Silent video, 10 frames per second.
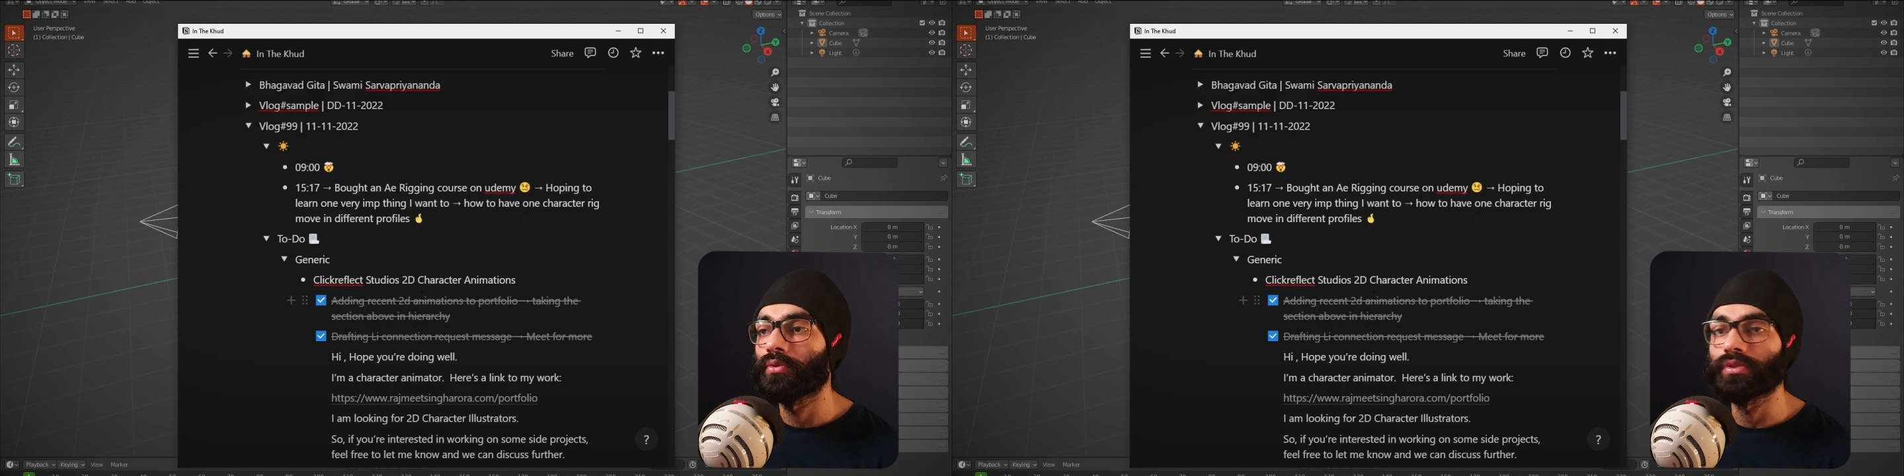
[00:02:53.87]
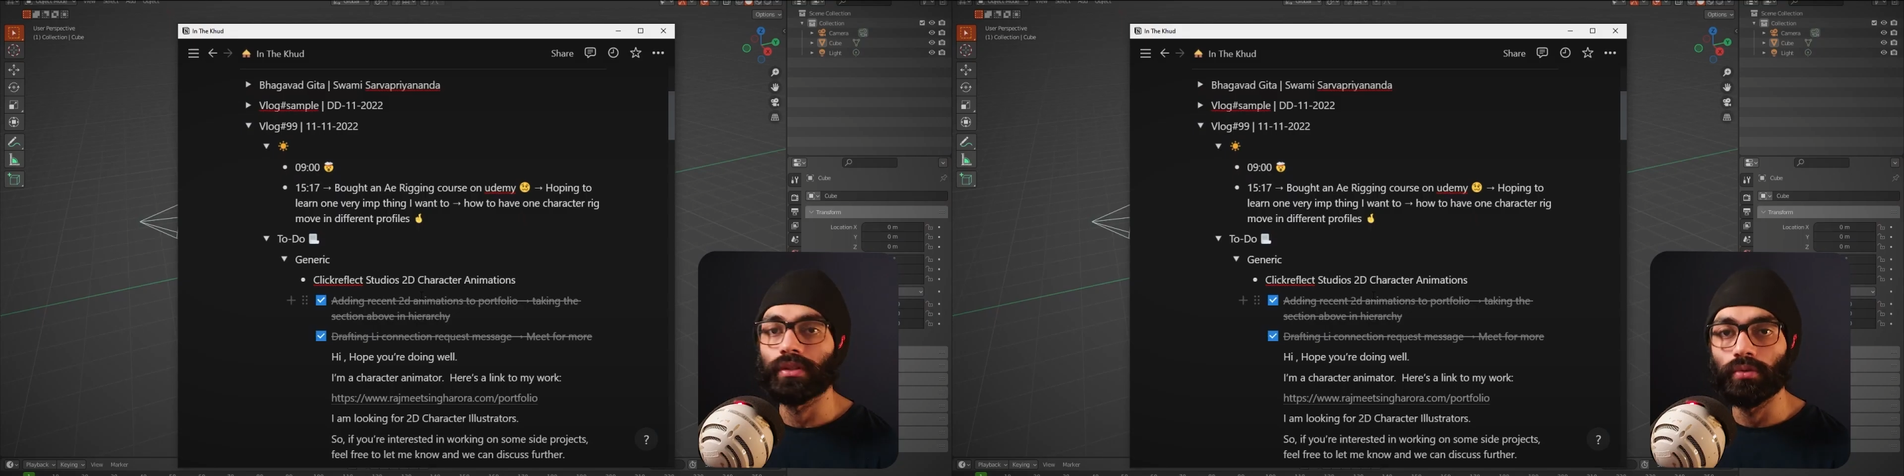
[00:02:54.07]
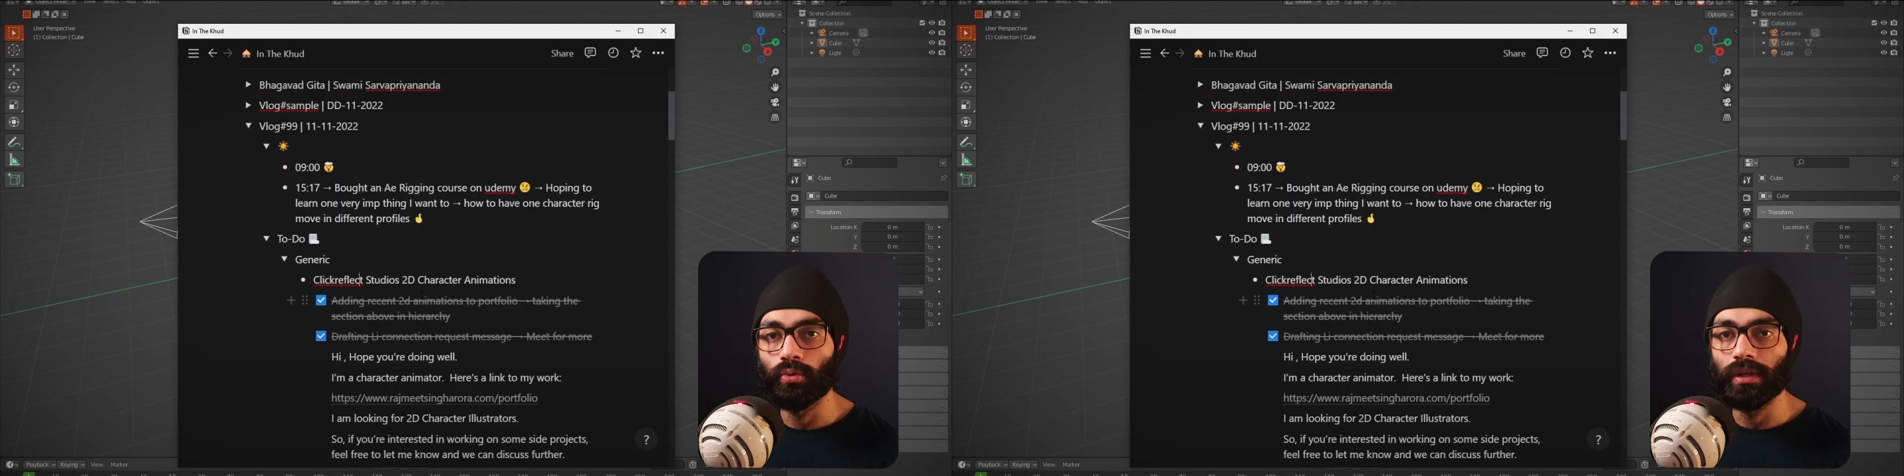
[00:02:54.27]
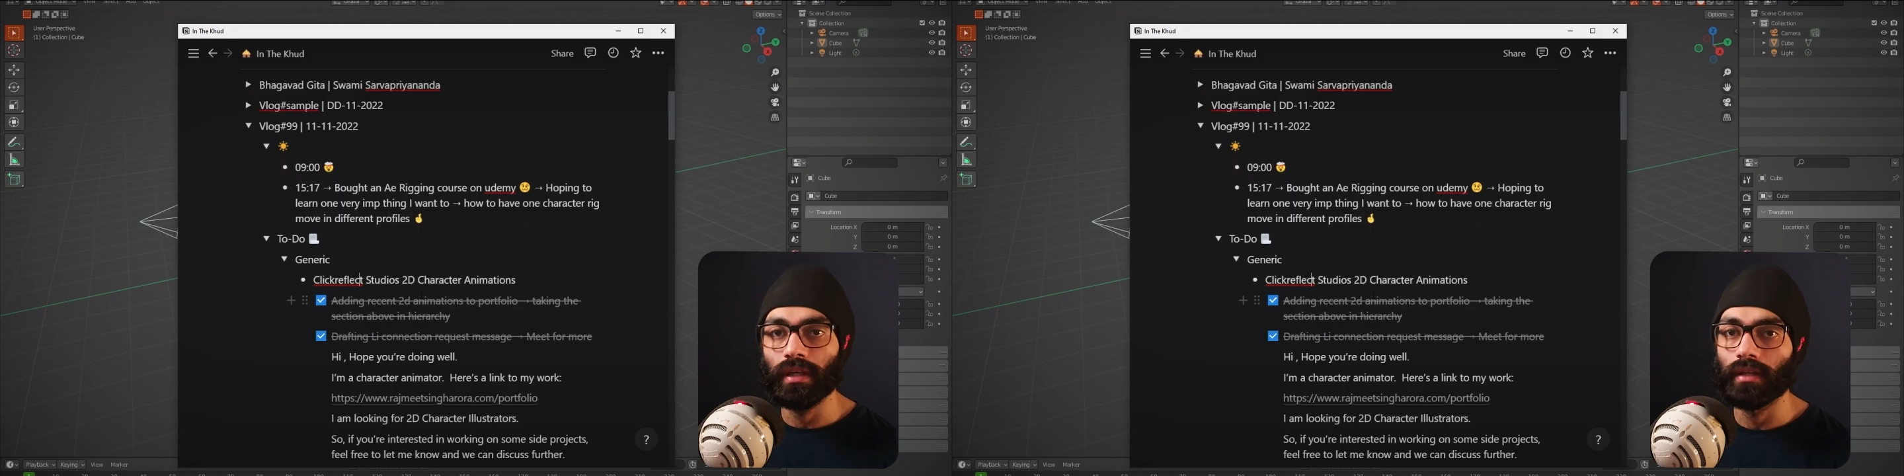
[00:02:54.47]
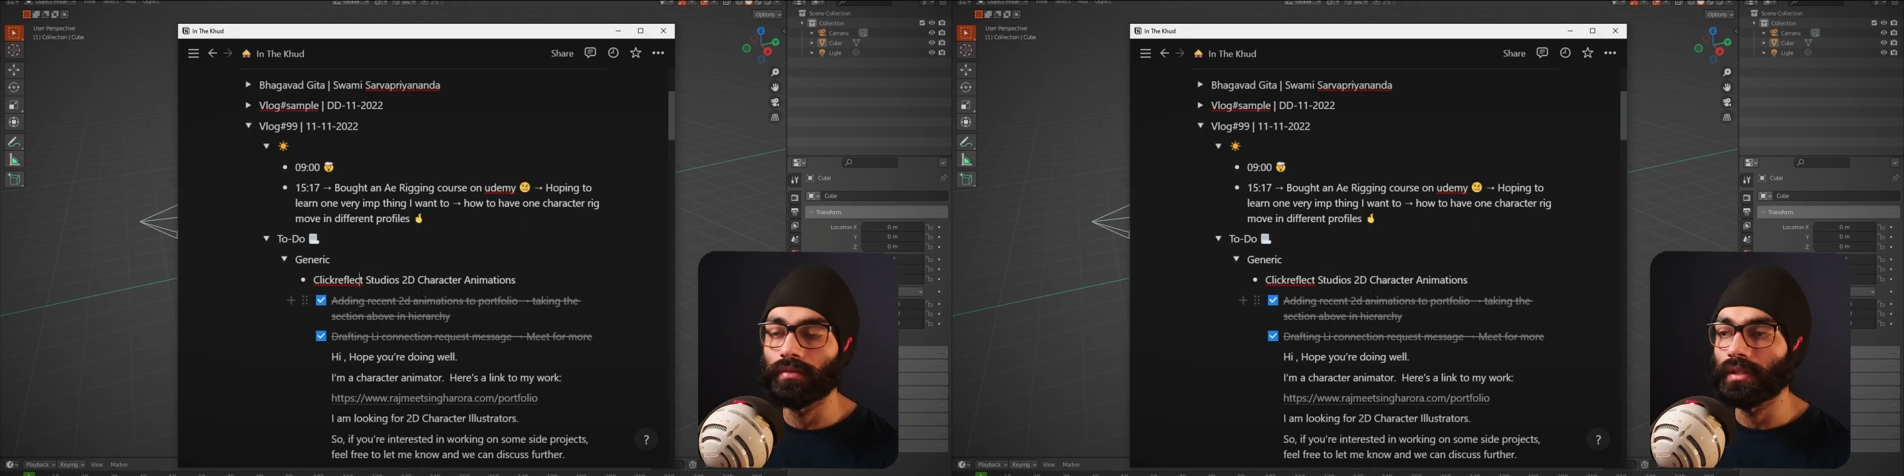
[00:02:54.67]
using DUIK
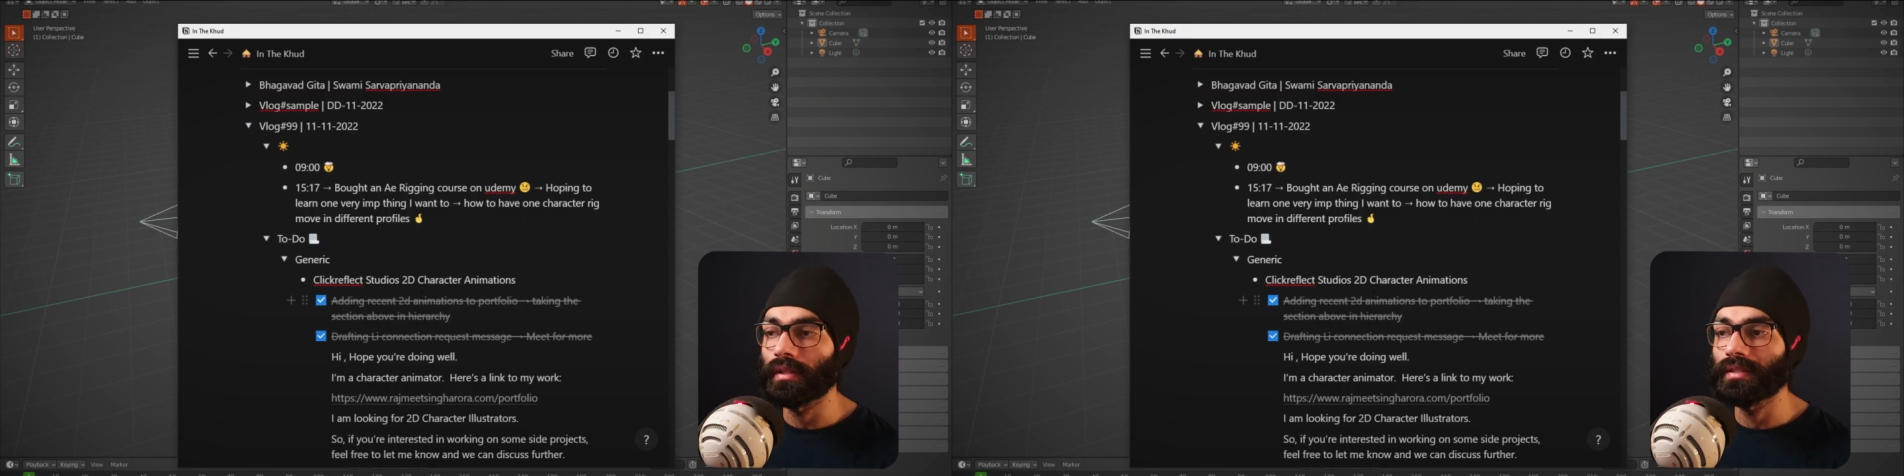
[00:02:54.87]
and everything,